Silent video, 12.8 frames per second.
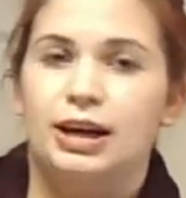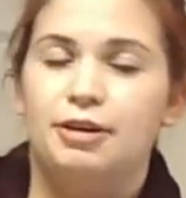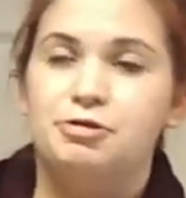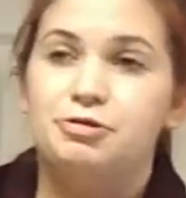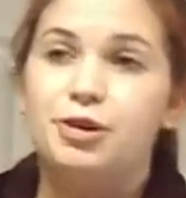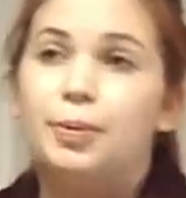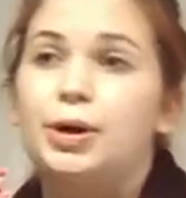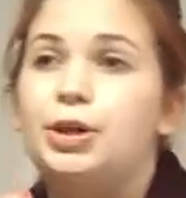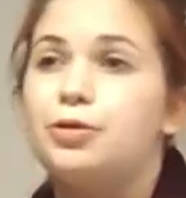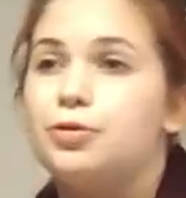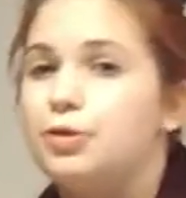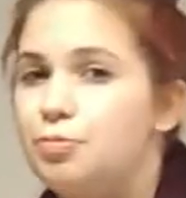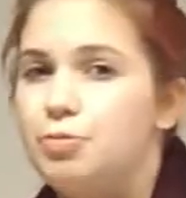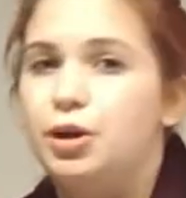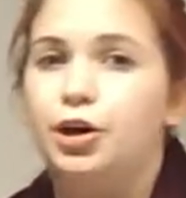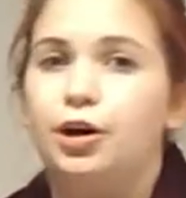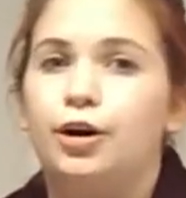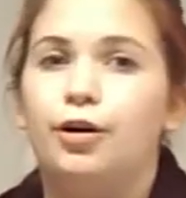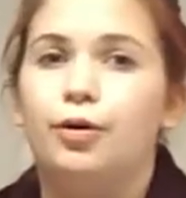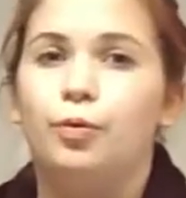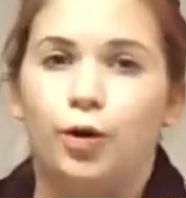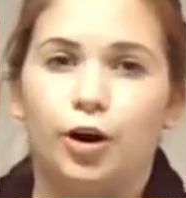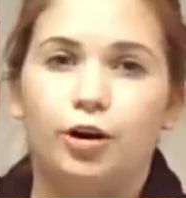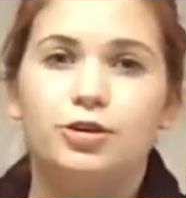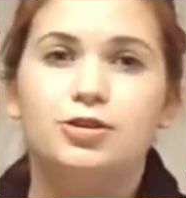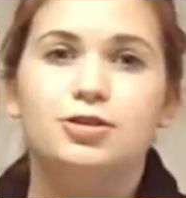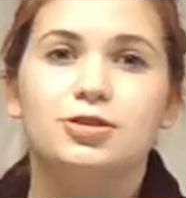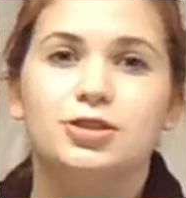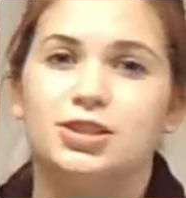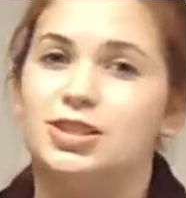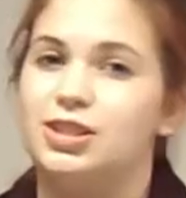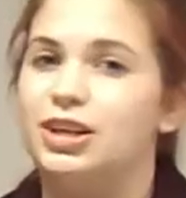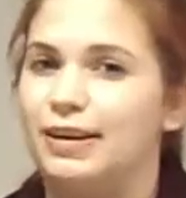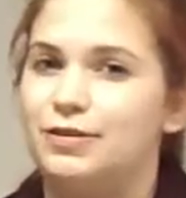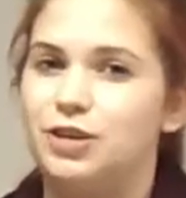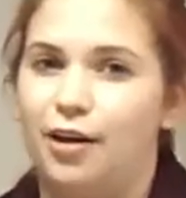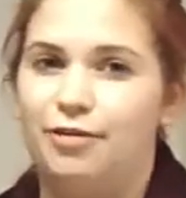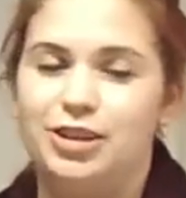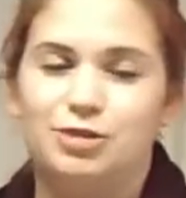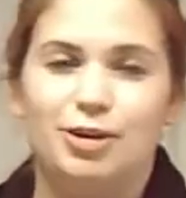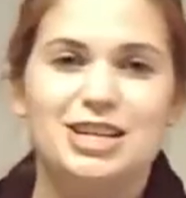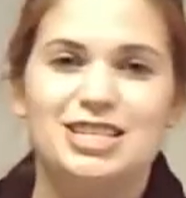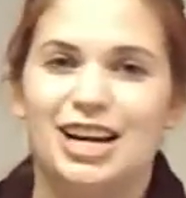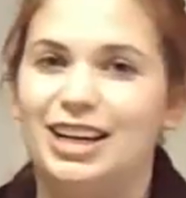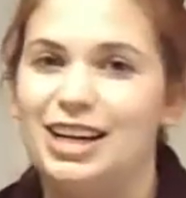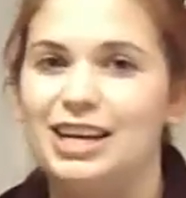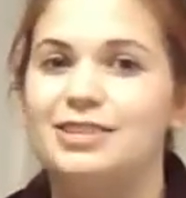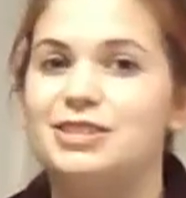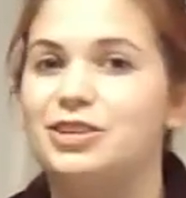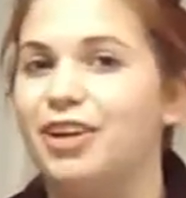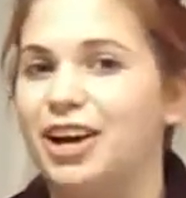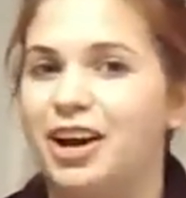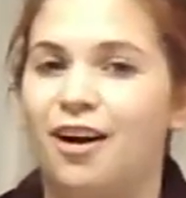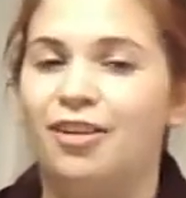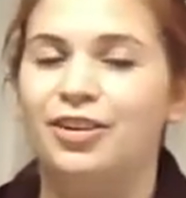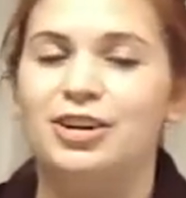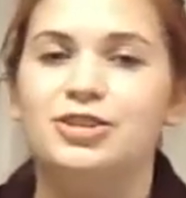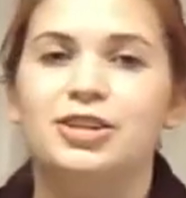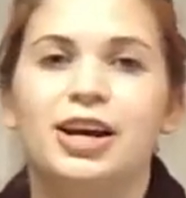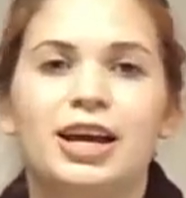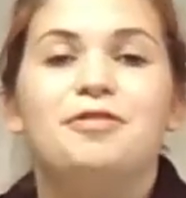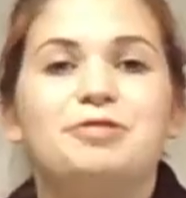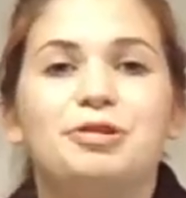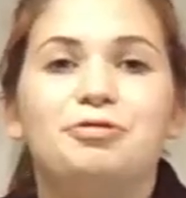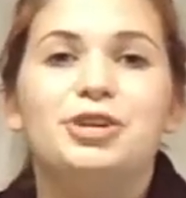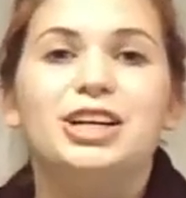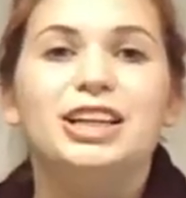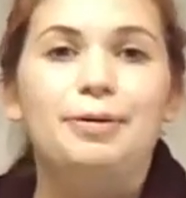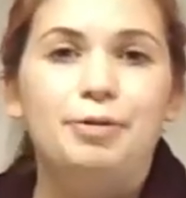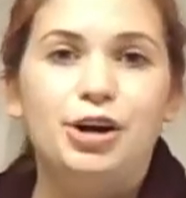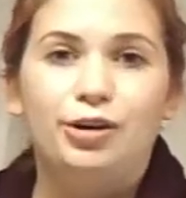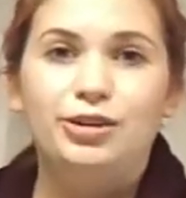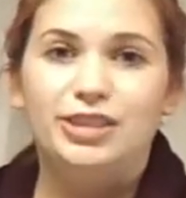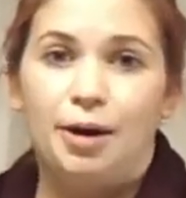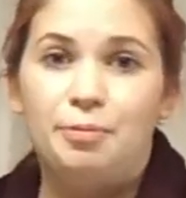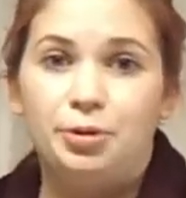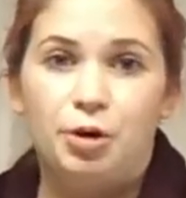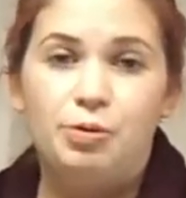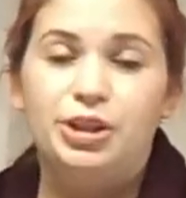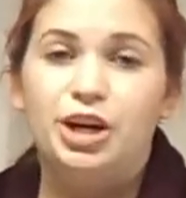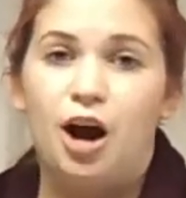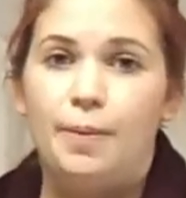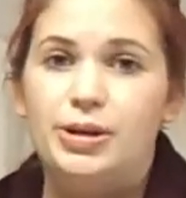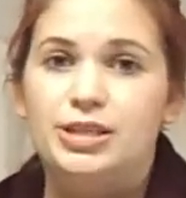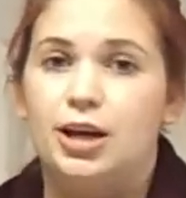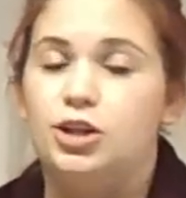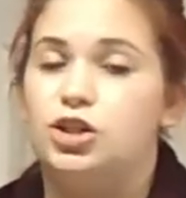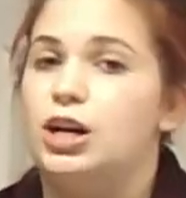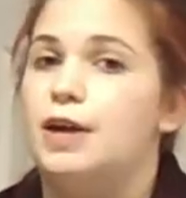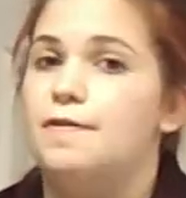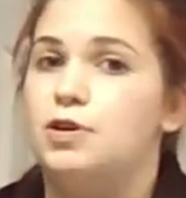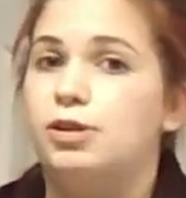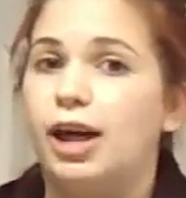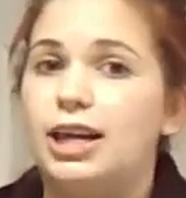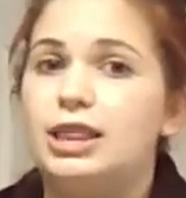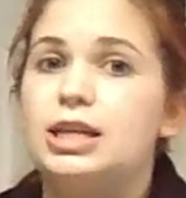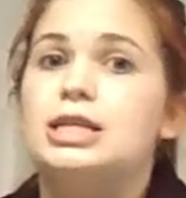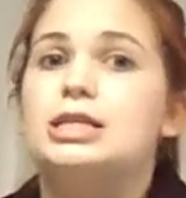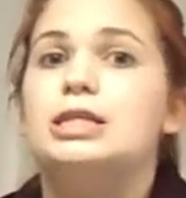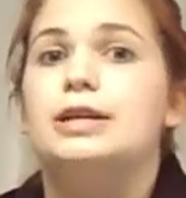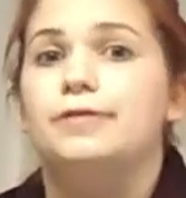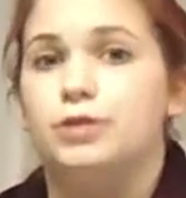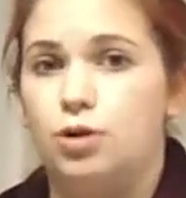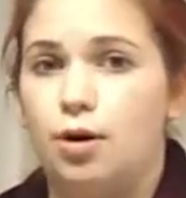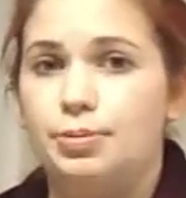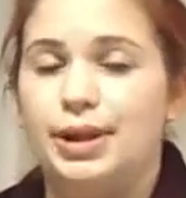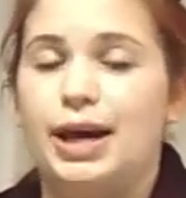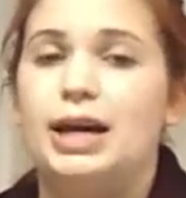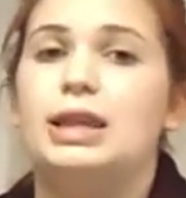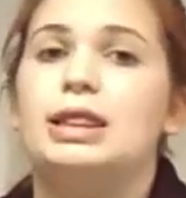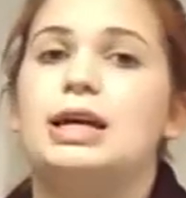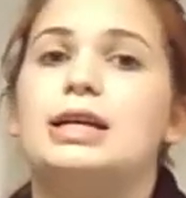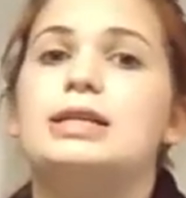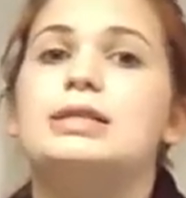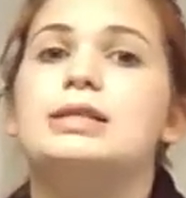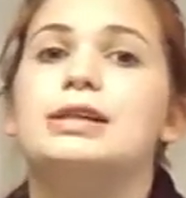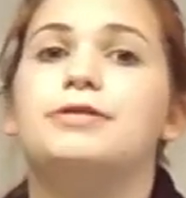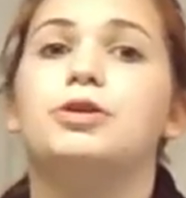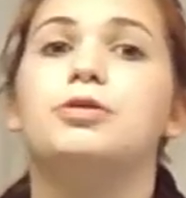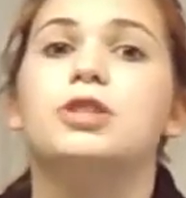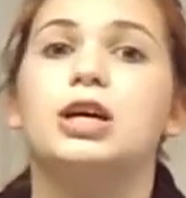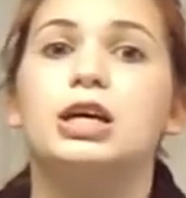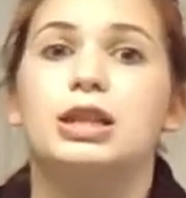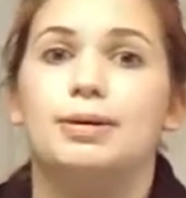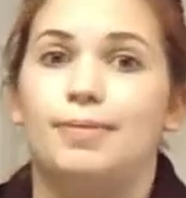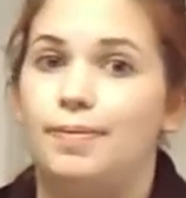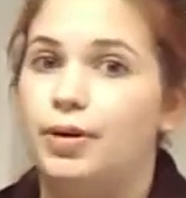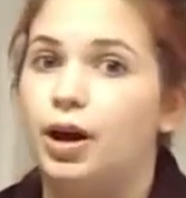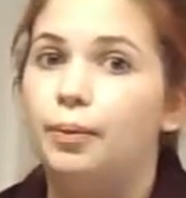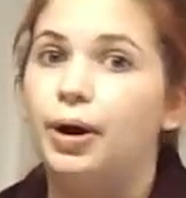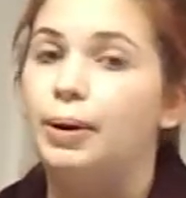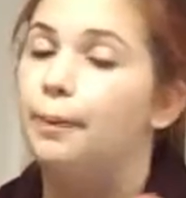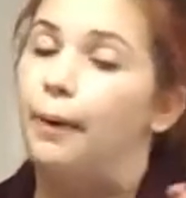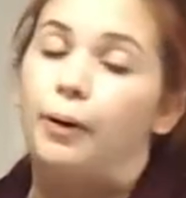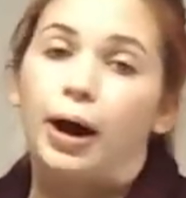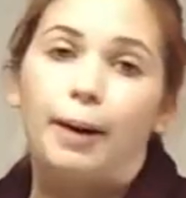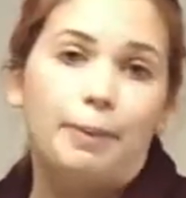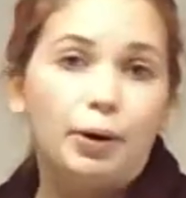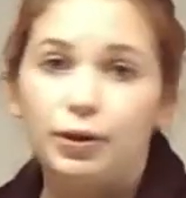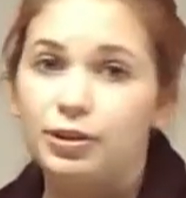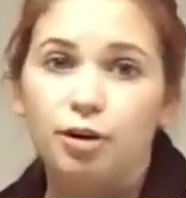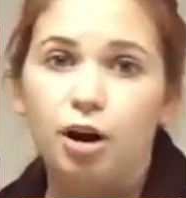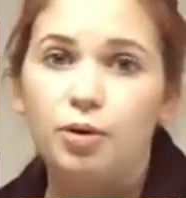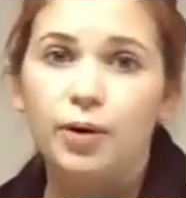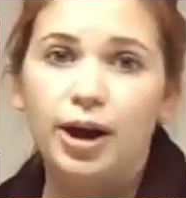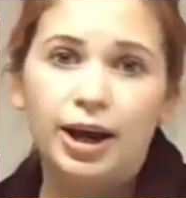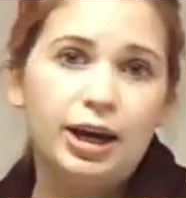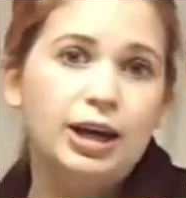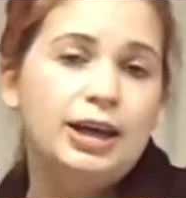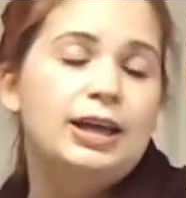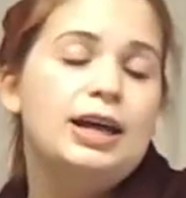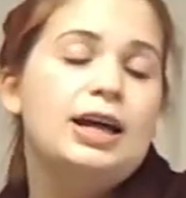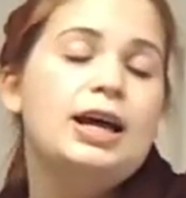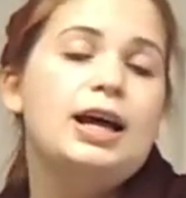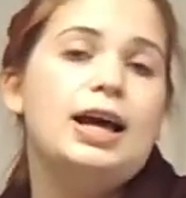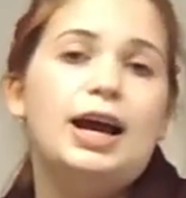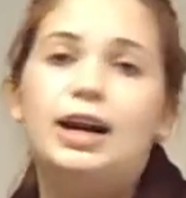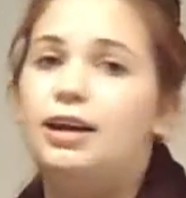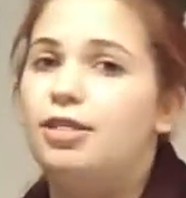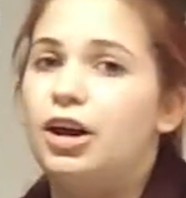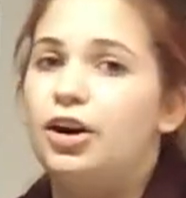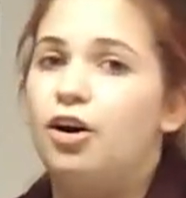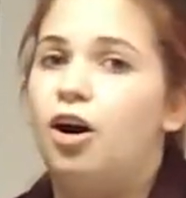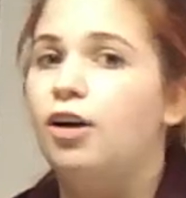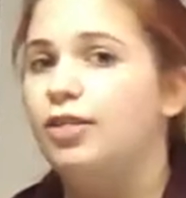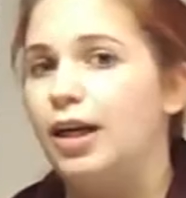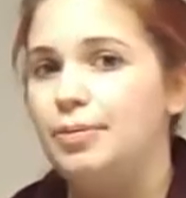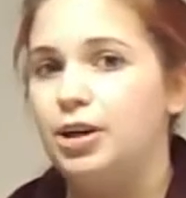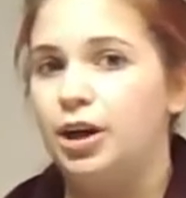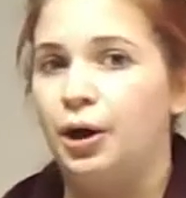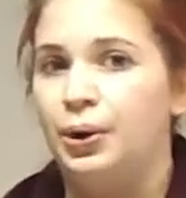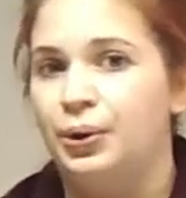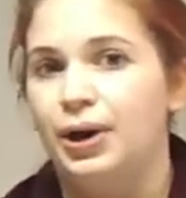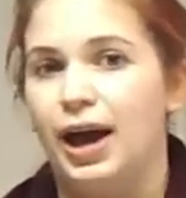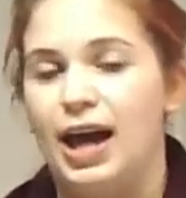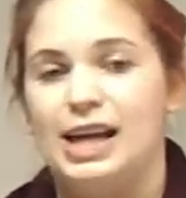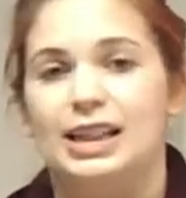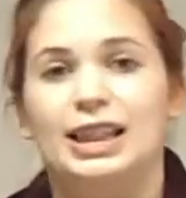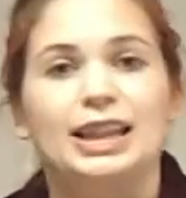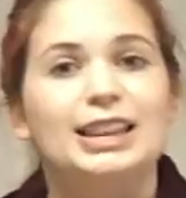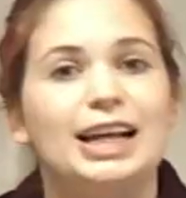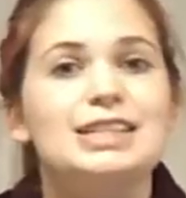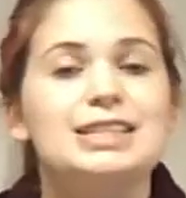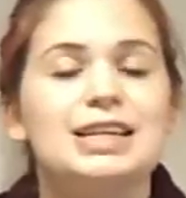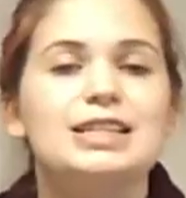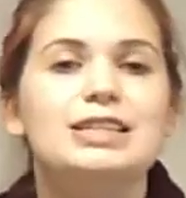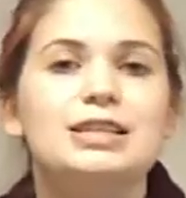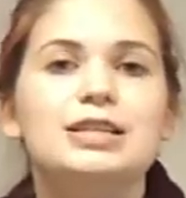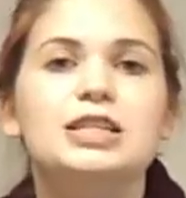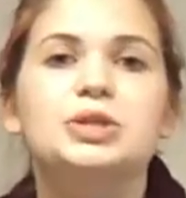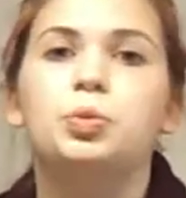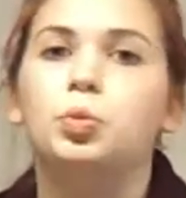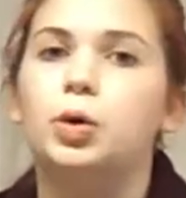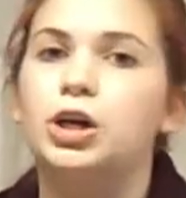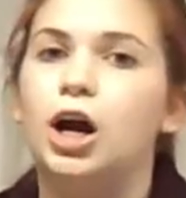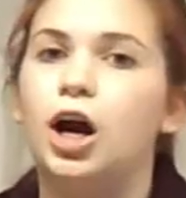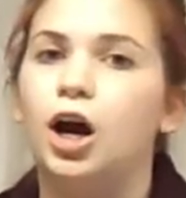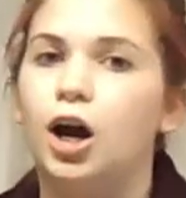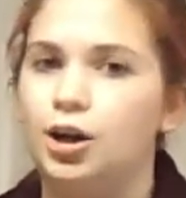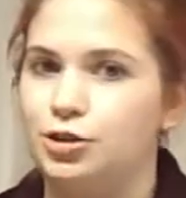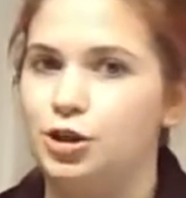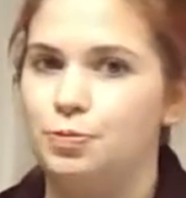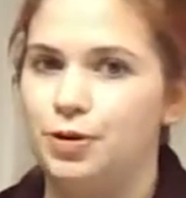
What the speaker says: filming through the mirror works, still gives off the right techniques and the right colors. Feel free to let me know down below in the comment section if you like this, if you don't like this, if you think that maybe I went about it the wrong way. Anything at all, let me know, and let's get into this 100%